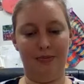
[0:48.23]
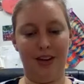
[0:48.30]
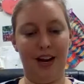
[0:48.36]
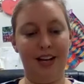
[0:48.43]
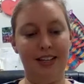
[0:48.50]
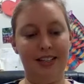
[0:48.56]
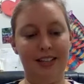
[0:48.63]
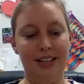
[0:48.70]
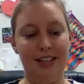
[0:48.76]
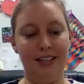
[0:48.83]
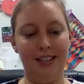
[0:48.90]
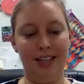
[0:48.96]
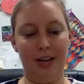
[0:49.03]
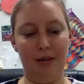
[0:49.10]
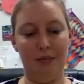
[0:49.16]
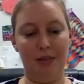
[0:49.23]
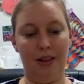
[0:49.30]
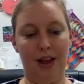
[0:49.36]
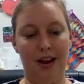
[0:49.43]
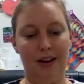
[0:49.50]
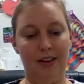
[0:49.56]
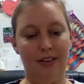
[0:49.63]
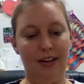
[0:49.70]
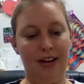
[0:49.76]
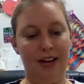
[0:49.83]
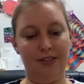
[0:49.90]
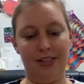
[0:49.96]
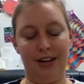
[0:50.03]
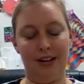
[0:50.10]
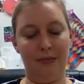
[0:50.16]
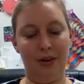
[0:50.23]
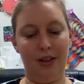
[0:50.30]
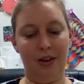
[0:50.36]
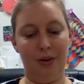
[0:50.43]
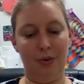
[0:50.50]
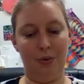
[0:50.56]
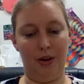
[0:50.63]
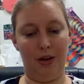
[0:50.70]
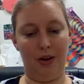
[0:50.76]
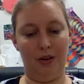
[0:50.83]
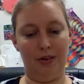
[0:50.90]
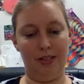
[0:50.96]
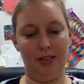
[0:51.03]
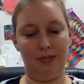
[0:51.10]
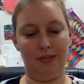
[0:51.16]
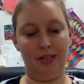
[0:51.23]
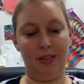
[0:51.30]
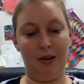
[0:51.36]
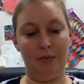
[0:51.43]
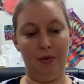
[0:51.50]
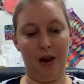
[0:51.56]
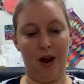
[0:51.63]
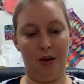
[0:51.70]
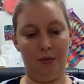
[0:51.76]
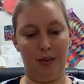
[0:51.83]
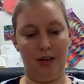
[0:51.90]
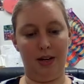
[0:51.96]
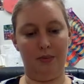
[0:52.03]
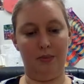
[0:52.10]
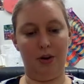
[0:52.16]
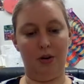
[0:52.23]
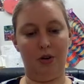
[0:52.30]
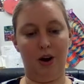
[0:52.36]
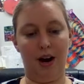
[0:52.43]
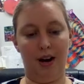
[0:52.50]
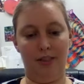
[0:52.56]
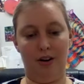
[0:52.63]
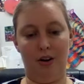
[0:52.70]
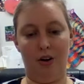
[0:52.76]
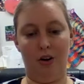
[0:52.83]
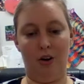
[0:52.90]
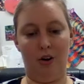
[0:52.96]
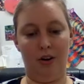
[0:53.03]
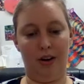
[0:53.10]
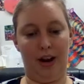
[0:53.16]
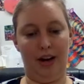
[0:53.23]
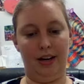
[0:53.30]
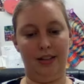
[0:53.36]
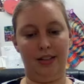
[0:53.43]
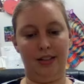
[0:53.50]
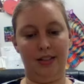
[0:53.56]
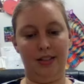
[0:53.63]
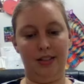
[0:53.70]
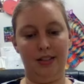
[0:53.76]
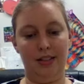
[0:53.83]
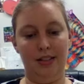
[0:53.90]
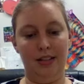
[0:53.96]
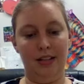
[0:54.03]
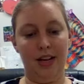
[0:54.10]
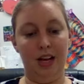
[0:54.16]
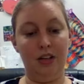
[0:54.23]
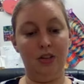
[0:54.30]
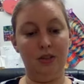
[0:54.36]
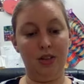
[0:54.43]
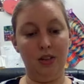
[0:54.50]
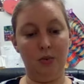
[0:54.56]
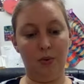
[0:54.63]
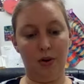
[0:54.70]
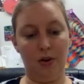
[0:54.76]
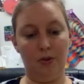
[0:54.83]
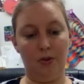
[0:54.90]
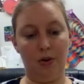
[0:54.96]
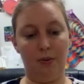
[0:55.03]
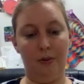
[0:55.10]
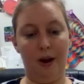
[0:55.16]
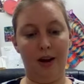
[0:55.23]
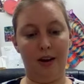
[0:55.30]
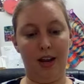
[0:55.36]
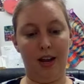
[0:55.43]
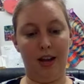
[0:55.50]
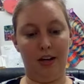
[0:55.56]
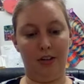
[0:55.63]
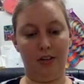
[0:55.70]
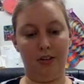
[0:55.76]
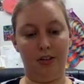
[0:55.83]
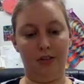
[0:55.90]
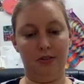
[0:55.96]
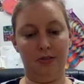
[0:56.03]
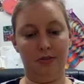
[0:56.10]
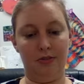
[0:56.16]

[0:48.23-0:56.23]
I had seen the damp lying on the outside of my little window as if some goblin had been crying there all night and using the window for a pocket handkerchief.